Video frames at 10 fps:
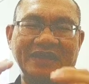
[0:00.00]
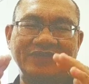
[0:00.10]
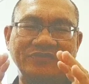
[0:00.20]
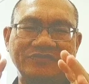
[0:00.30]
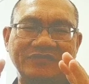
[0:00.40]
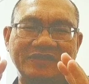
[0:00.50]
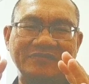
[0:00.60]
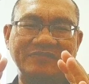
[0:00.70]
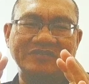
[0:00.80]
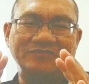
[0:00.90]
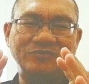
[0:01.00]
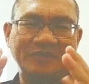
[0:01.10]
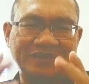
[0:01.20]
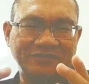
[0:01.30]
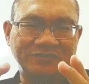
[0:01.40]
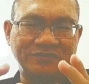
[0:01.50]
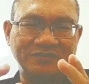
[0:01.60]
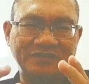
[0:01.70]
and your event much more meaningful.